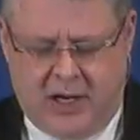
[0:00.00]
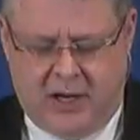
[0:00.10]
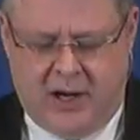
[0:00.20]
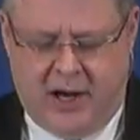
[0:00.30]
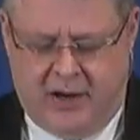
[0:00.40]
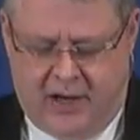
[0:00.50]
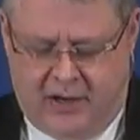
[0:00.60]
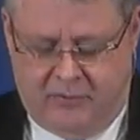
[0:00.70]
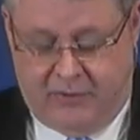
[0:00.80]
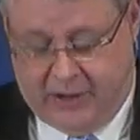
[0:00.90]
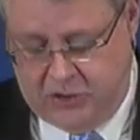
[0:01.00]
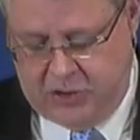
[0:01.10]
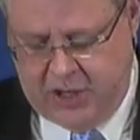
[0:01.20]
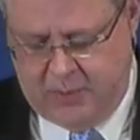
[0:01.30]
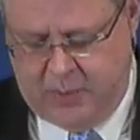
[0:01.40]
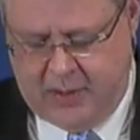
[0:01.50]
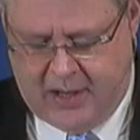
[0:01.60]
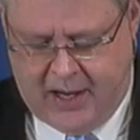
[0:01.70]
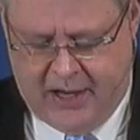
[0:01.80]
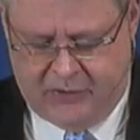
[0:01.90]
in fellowship
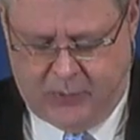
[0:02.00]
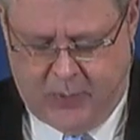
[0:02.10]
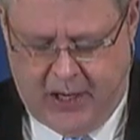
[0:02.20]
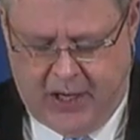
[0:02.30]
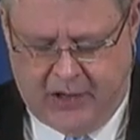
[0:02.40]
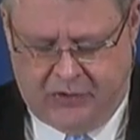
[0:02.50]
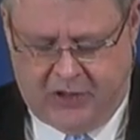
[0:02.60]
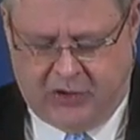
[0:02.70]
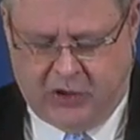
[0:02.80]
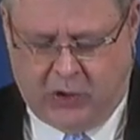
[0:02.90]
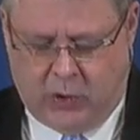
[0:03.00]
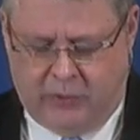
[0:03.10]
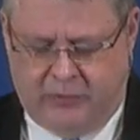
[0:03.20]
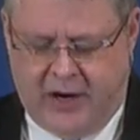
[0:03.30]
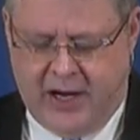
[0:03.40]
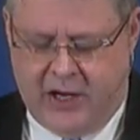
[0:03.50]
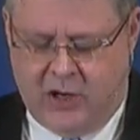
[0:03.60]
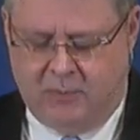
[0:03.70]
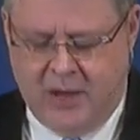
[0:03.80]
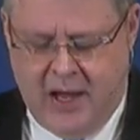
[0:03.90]
as we seek to glorify you.